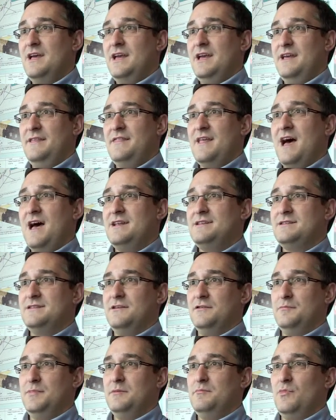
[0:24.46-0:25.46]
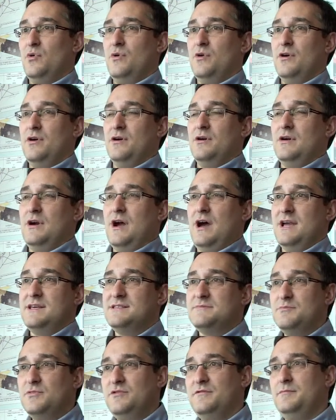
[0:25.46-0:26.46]
in that. There'll be more
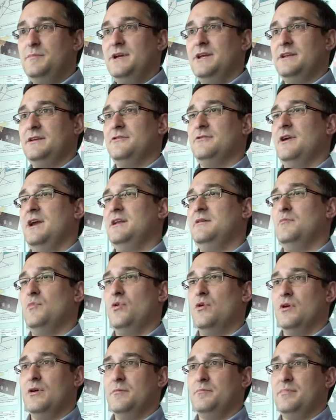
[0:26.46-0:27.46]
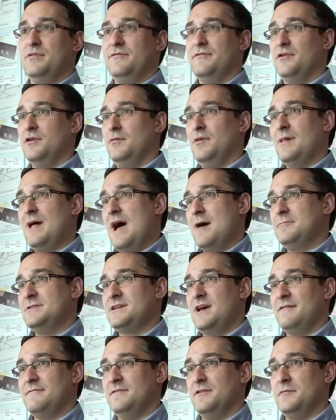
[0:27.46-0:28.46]
ice movement, creating more preferable
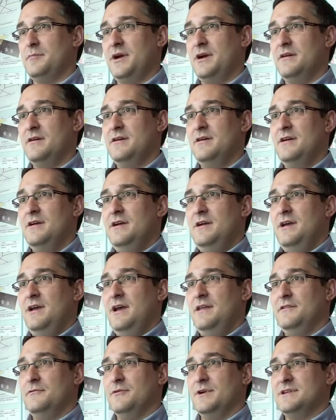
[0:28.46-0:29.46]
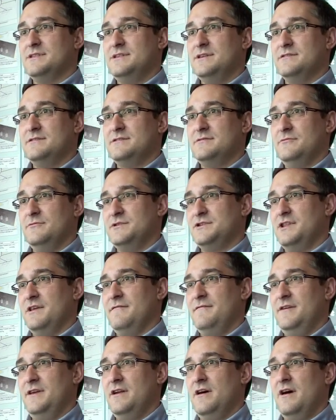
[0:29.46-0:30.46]
habitat for the bear and the ring seals, which they
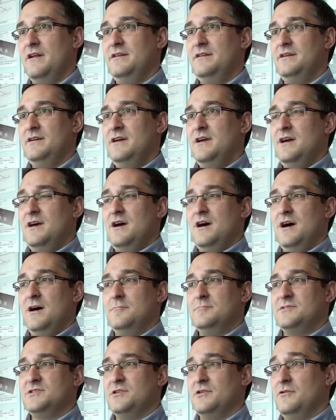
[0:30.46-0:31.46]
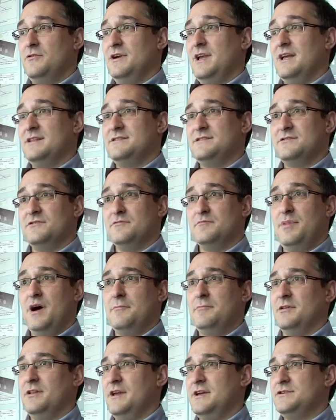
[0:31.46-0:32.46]
feed on. Um, so again, certain
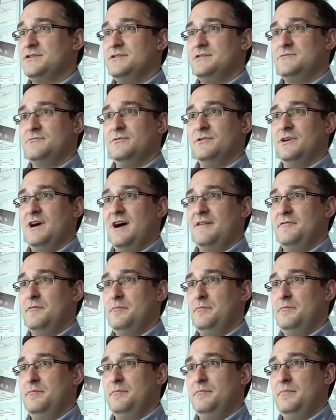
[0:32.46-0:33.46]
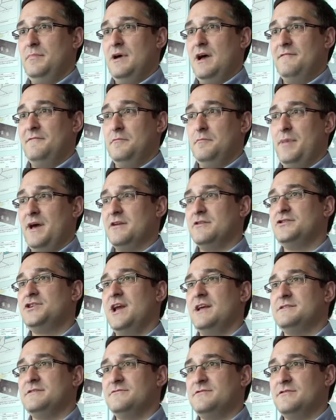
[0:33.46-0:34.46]
populations will have a have a better
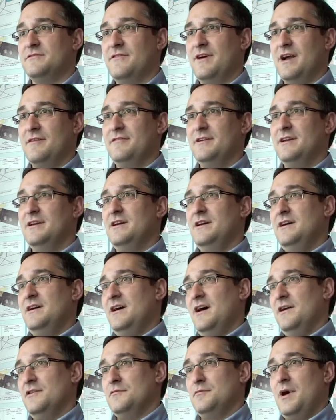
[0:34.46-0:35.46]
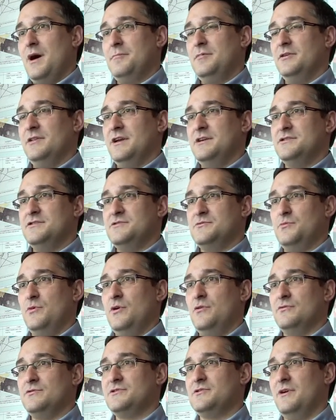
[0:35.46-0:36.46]
chance of surviving, other populations
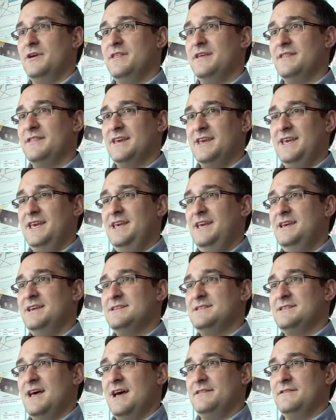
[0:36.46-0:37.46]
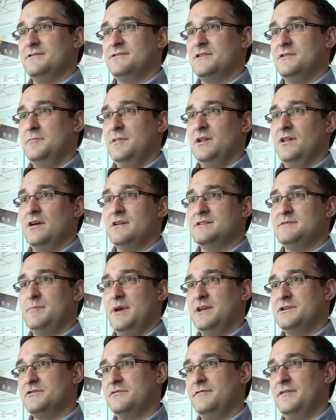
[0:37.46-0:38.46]
won't. So I think the key is that there's going to be a lot of
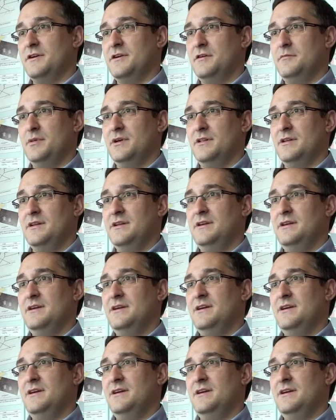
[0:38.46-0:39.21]
spatial variability.